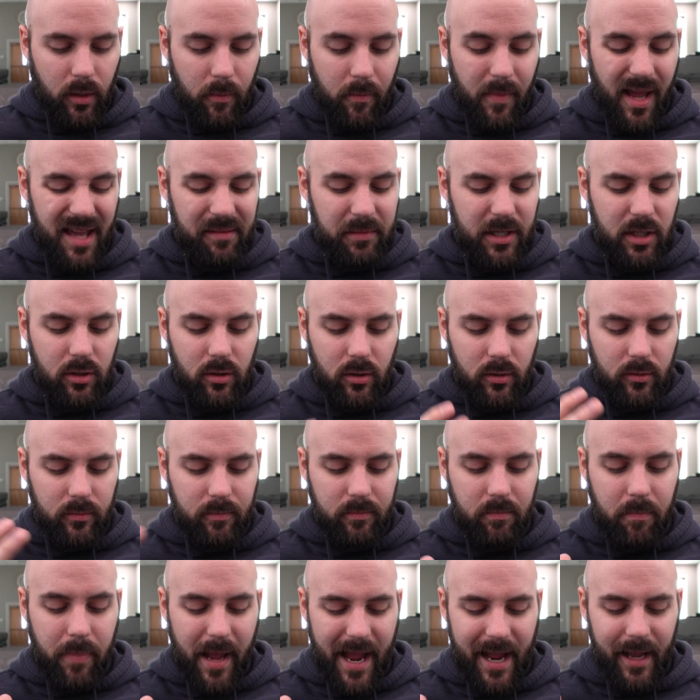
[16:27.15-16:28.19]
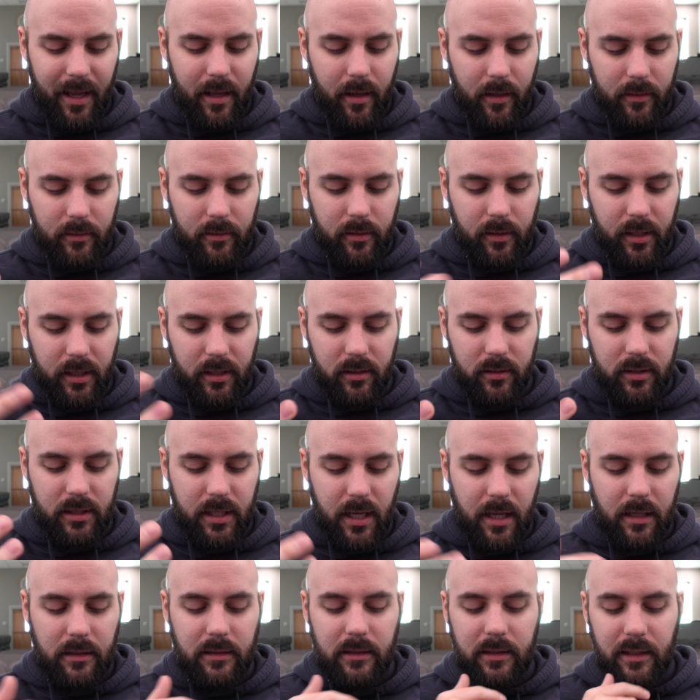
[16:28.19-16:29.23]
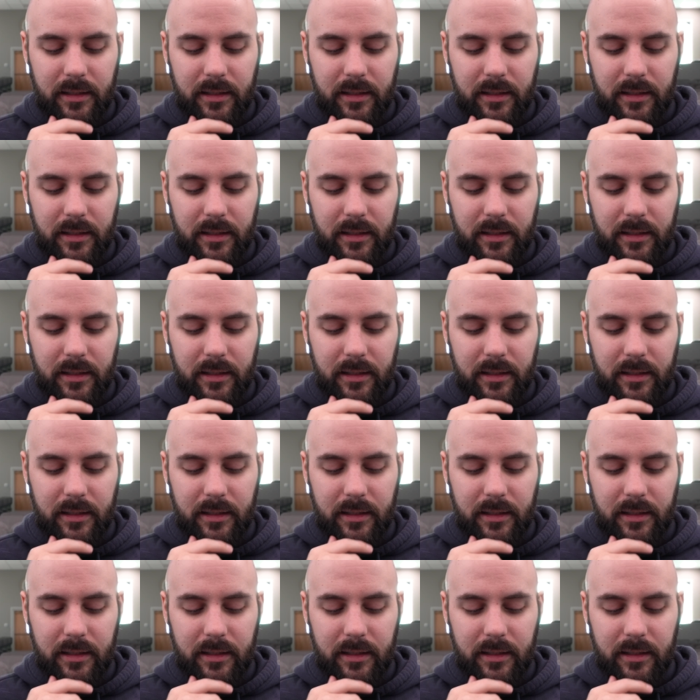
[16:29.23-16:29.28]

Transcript: Maybe your band, like you said,